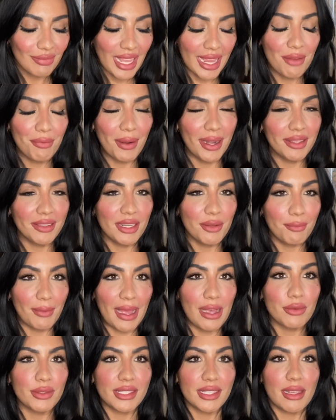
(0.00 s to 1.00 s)
I finally
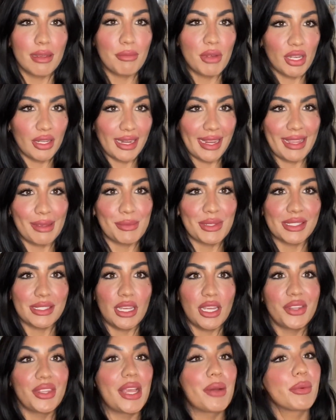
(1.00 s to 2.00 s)
found some on
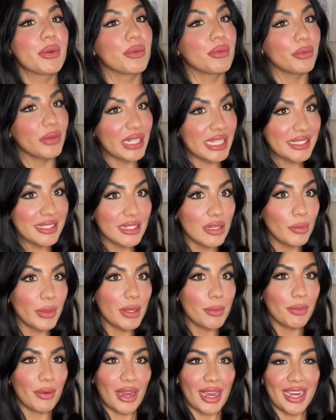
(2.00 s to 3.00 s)
Amazon that were
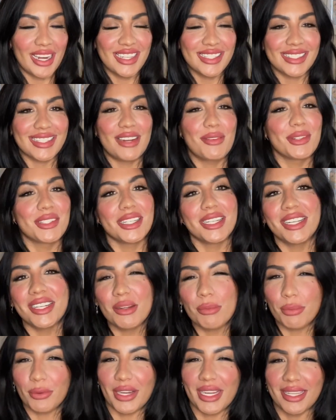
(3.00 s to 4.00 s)
reasonably priced. I wasn't
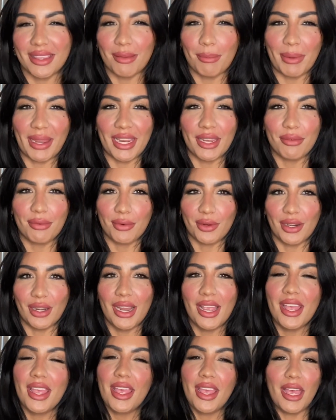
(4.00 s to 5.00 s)
gonna break the bank for
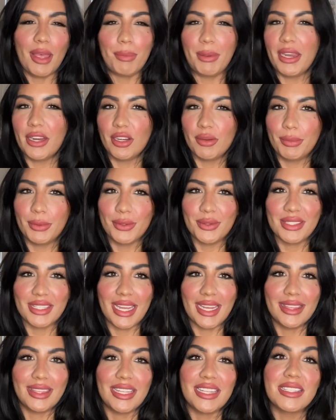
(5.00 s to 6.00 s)
a pair of boots
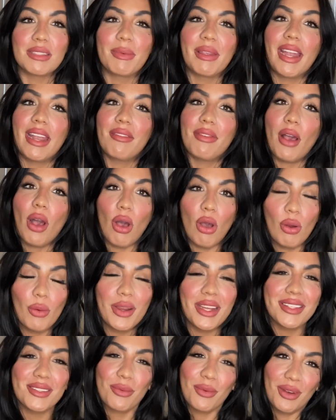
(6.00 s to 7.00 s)
like these, but I've
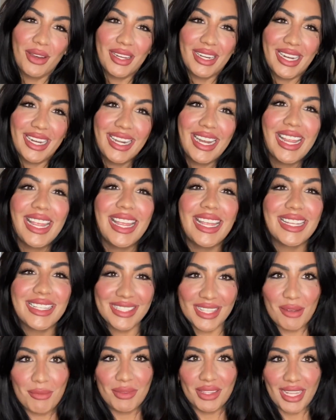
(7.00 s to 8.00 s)
always wanted
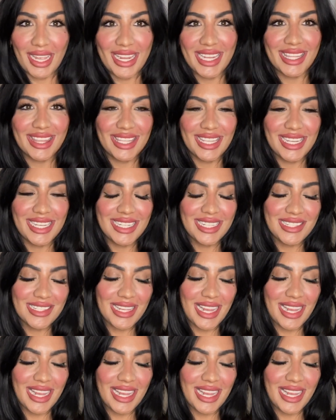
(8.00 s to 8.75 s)
some like these.